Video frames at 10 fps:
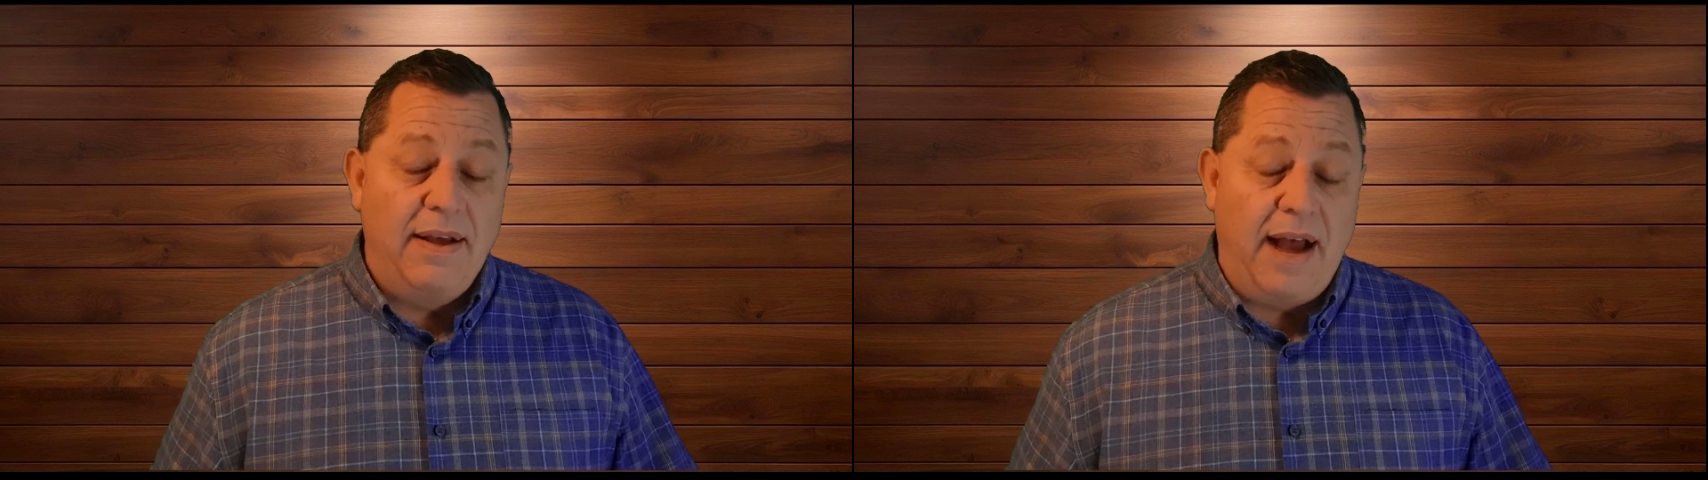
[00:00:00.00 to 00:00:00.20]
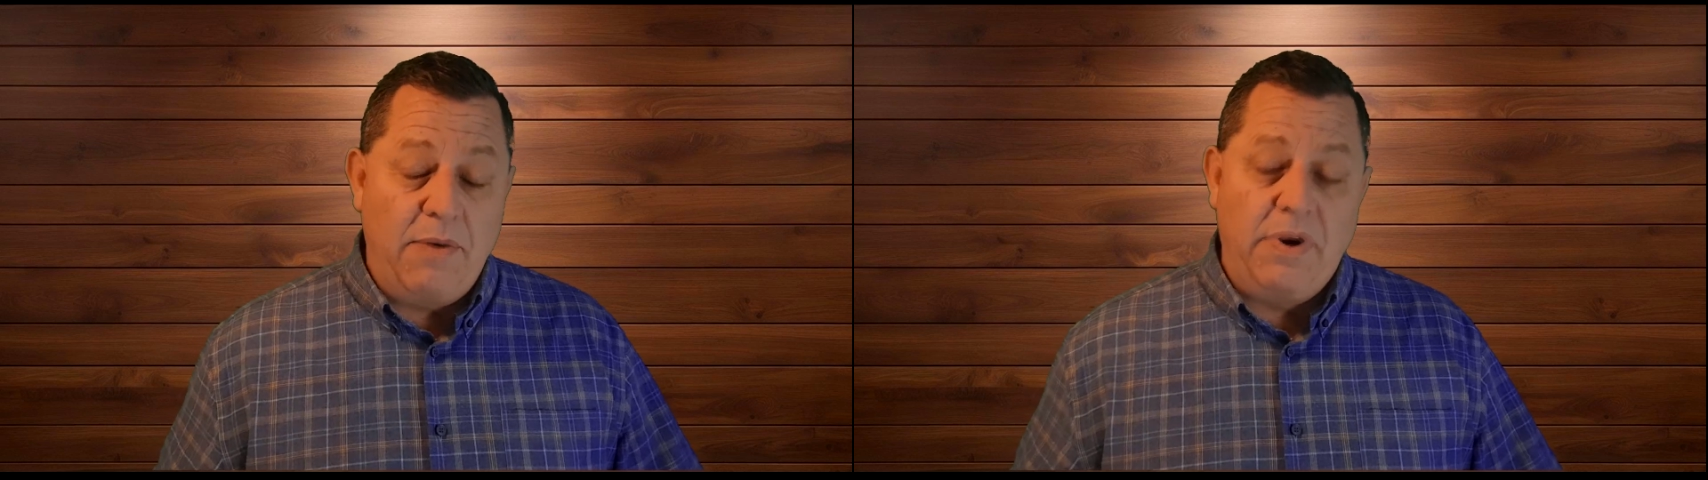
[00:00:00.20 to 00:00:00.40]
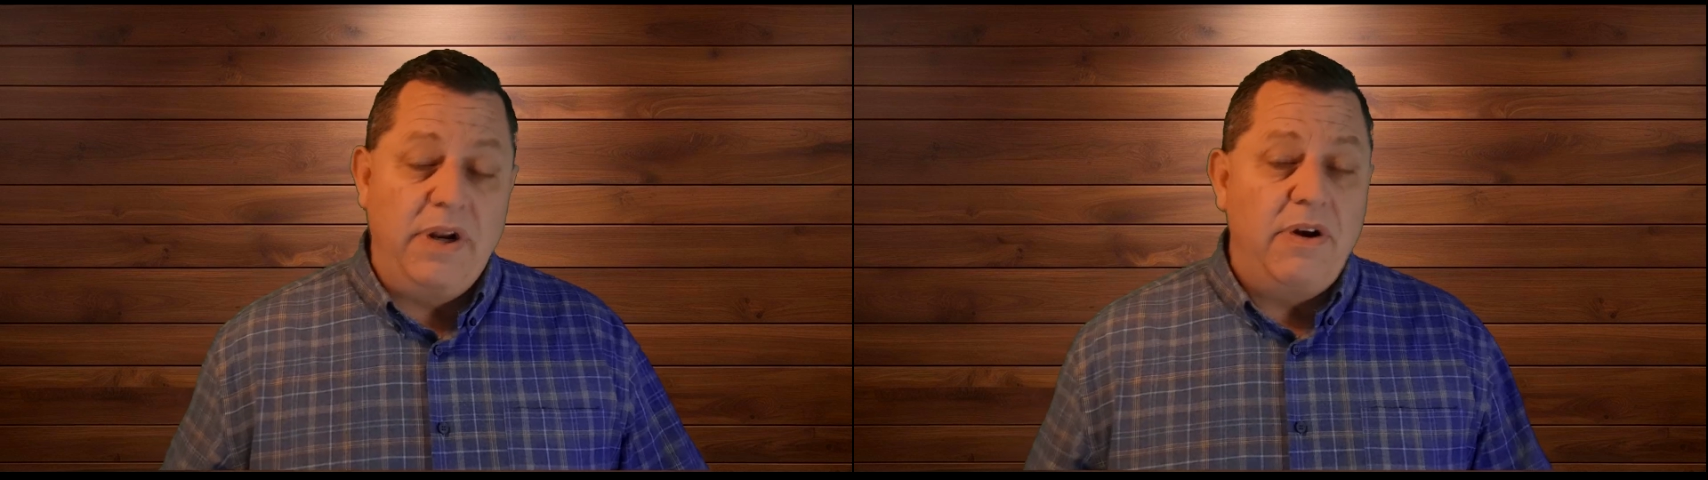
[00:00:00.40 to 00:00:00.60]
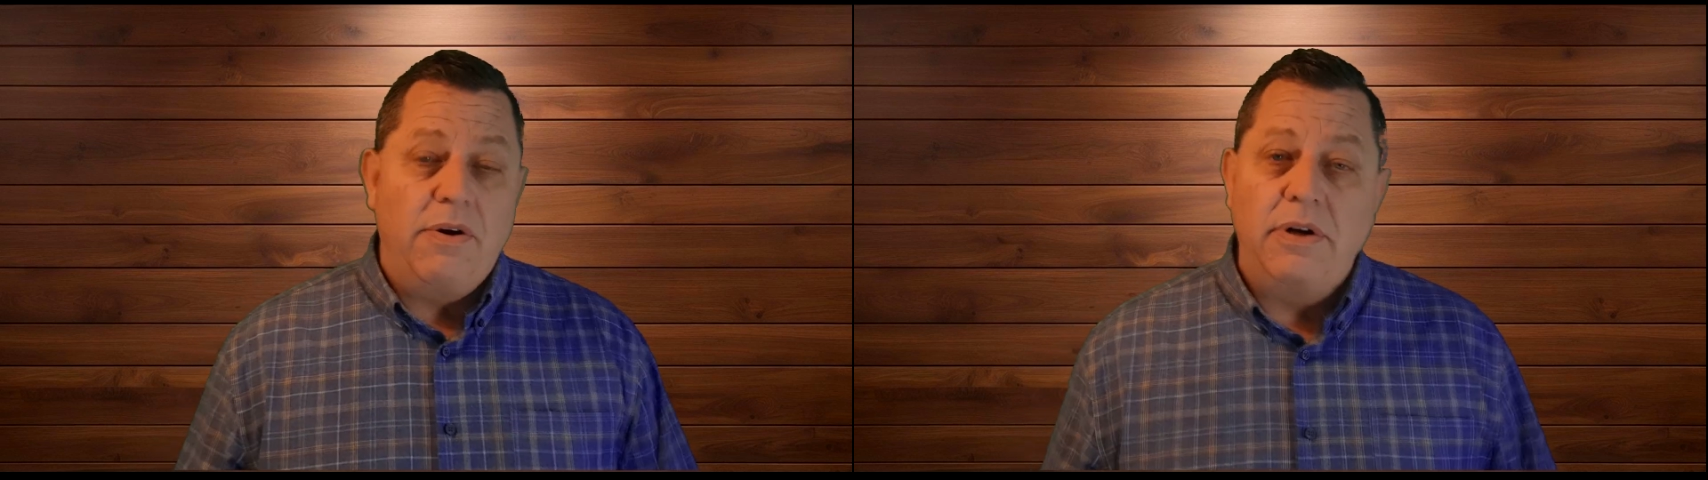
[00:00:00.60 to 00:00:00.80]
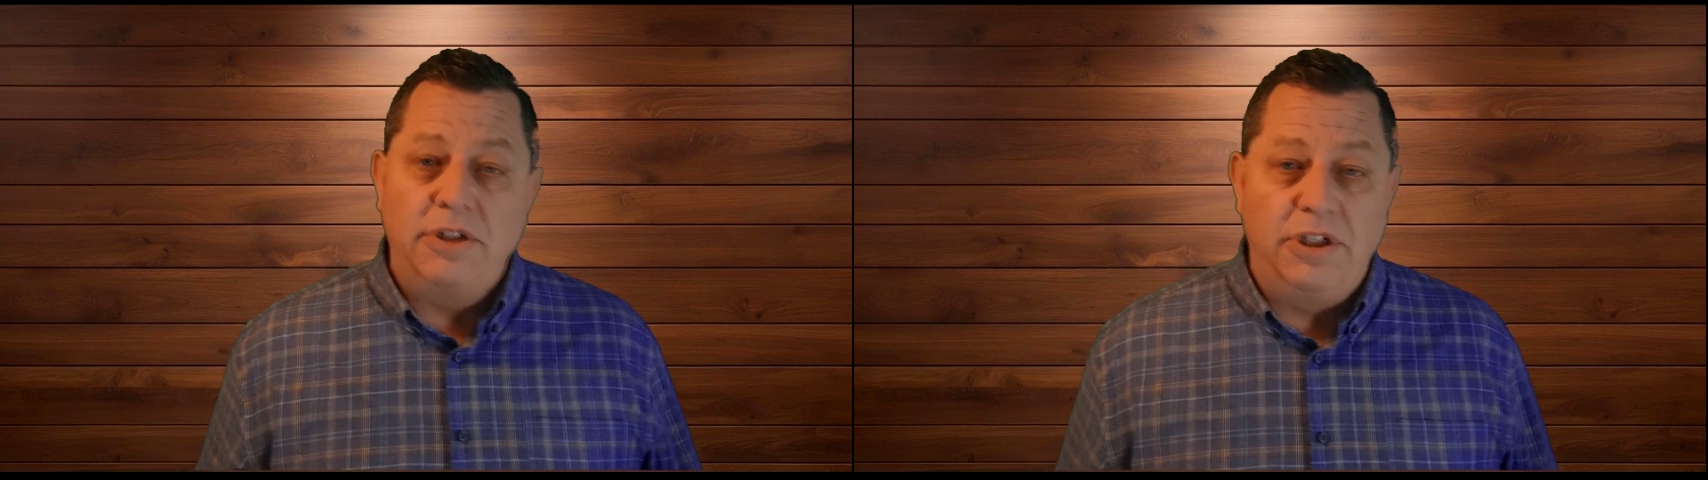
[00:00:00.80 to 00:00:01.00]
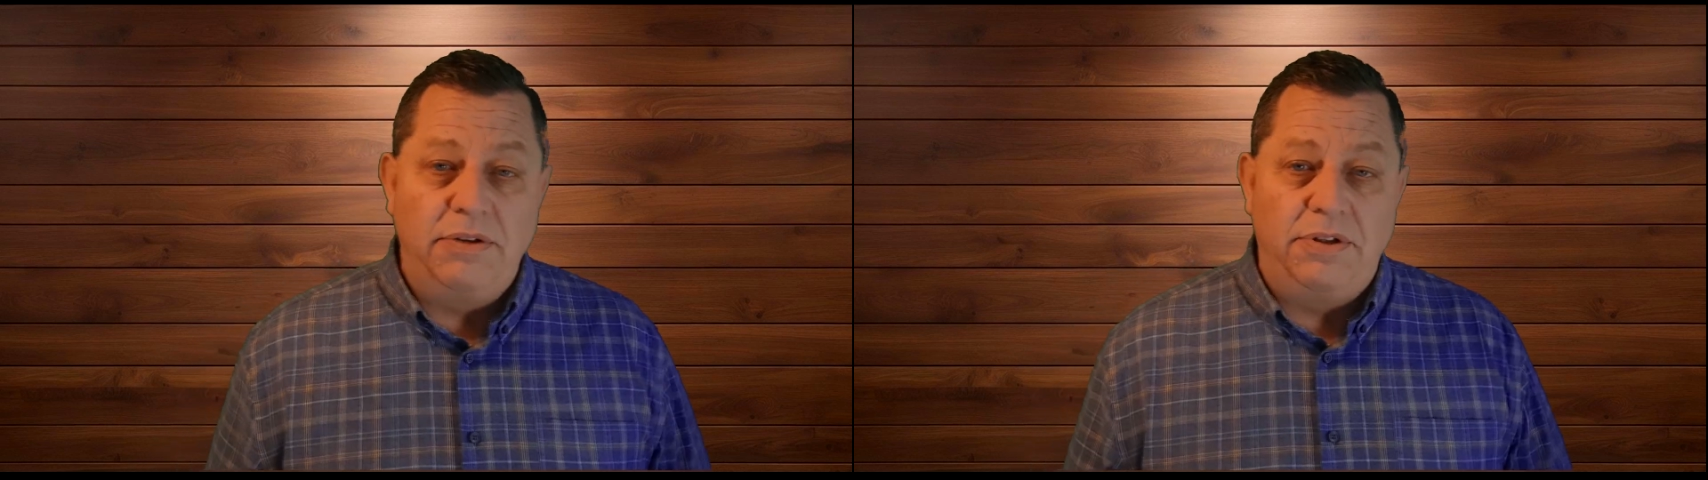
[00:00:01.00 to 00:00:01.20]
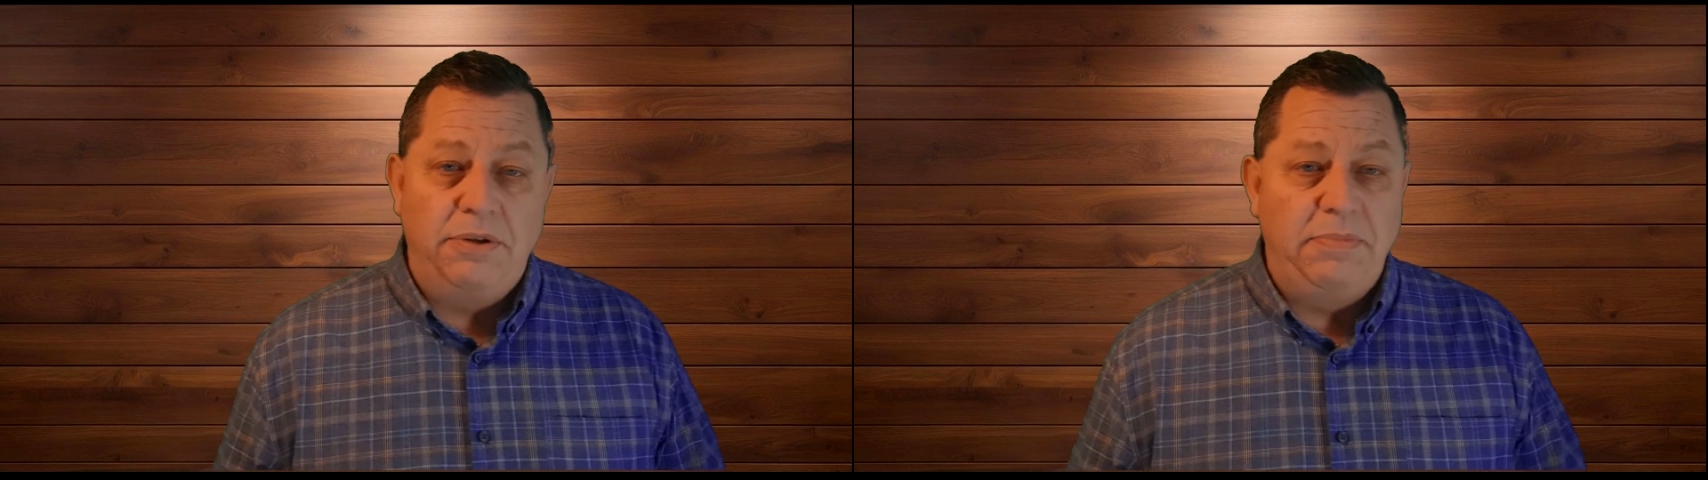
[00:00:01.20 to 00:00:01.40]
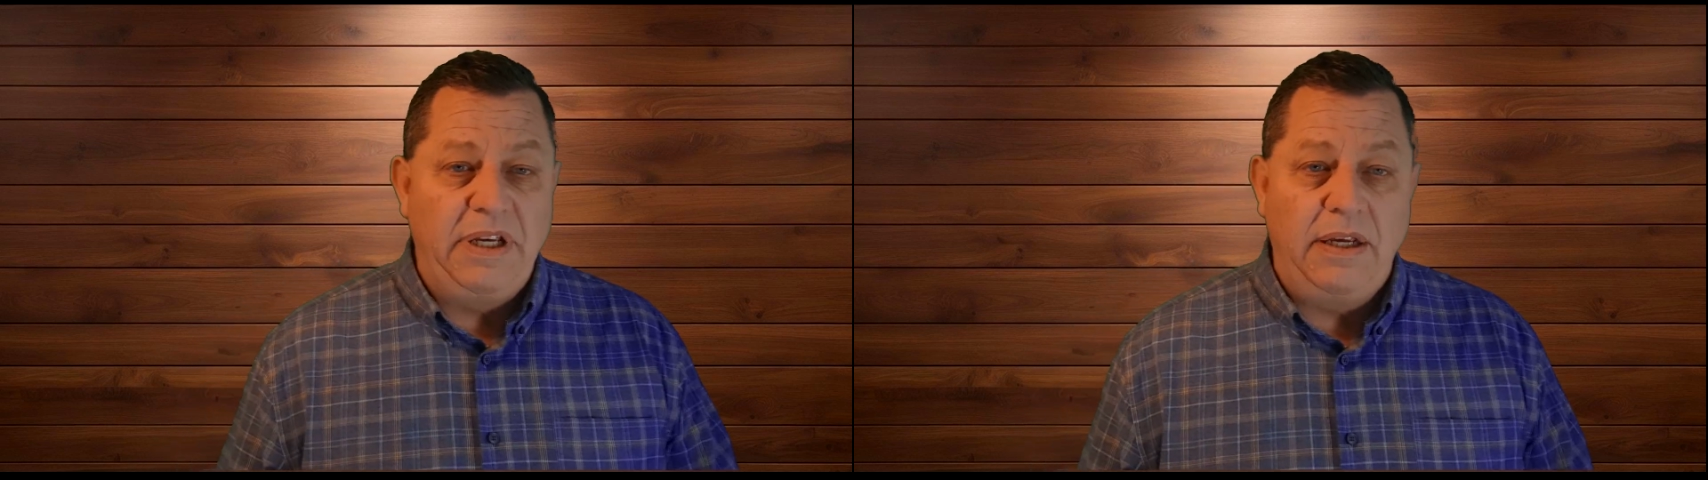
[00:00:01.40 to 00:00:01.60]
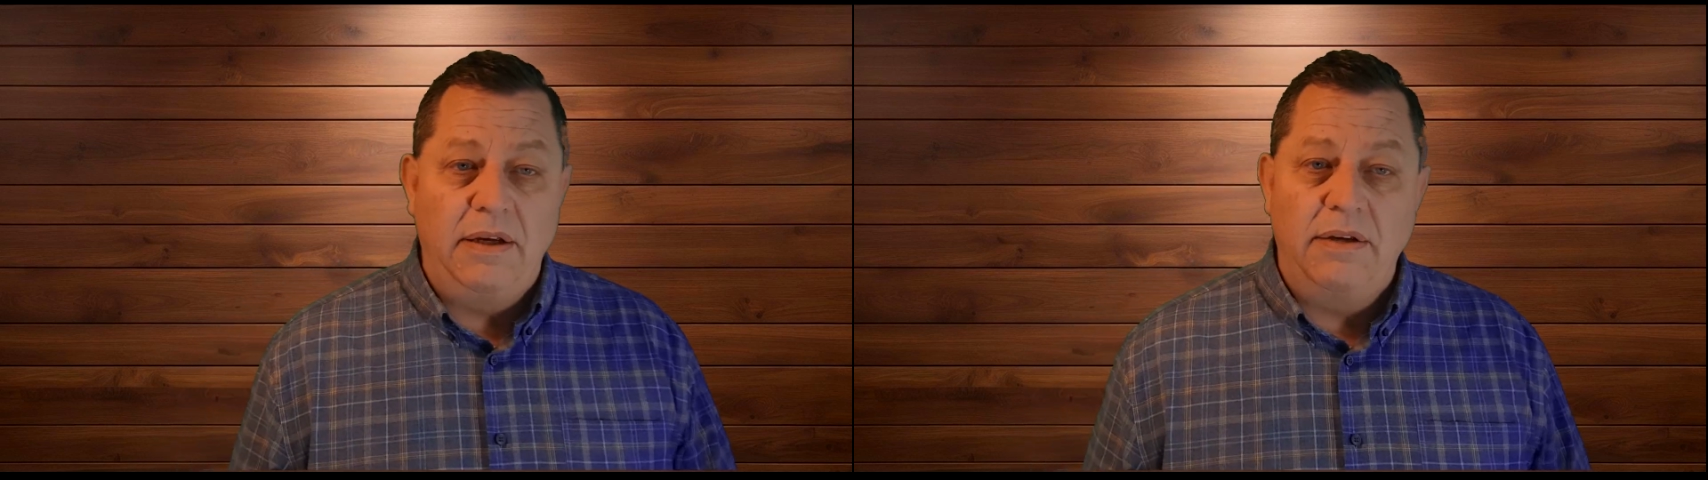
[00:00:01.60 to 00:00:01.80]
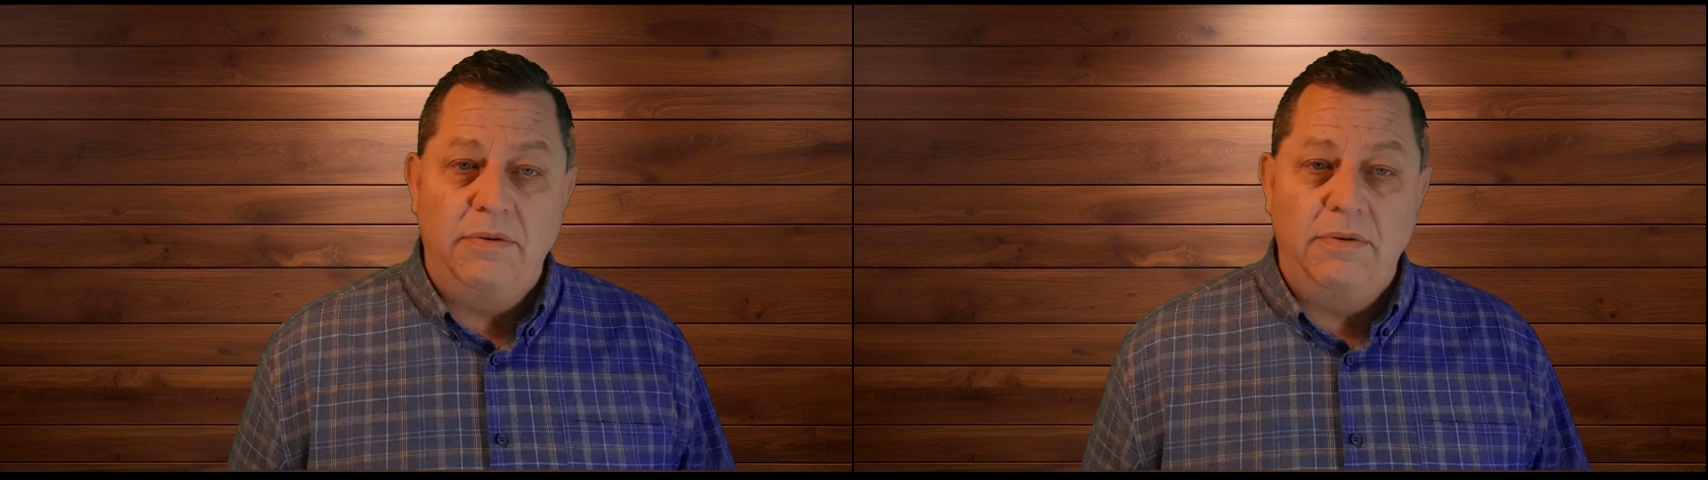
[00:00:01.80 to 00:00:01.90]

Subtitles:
I would encourage you to be